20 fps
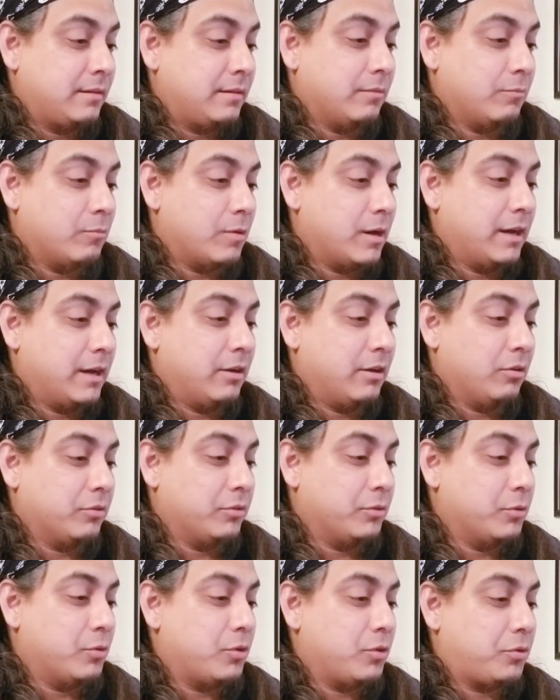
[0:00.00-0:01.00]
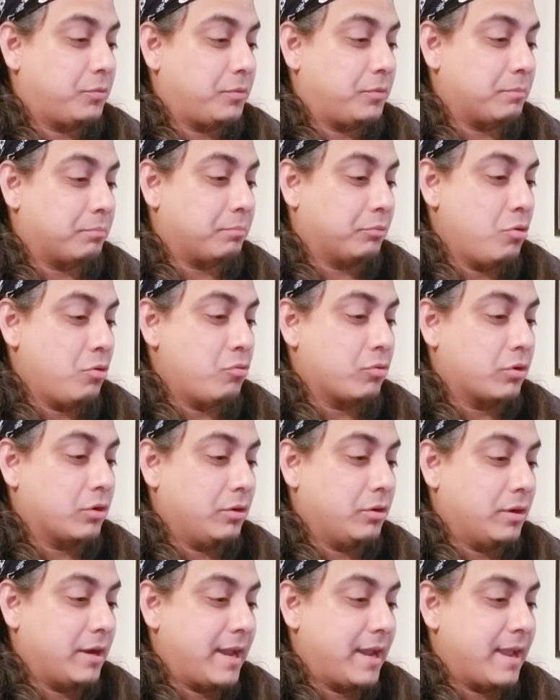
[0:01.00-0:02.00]
While Northern
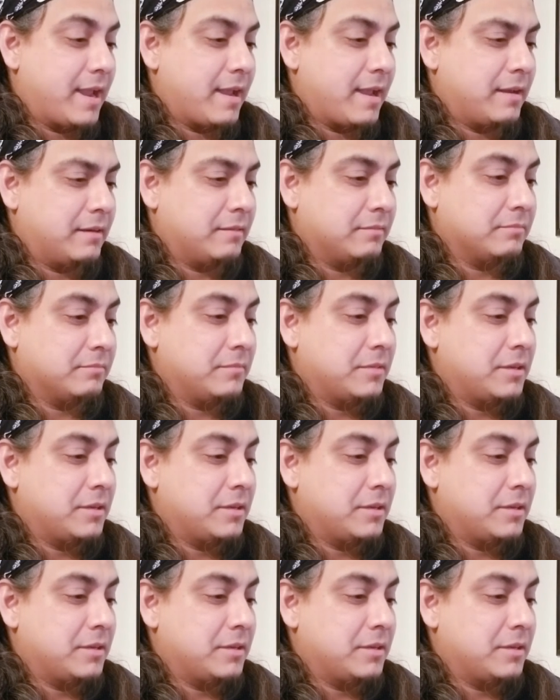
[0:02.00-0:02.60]
Brewer and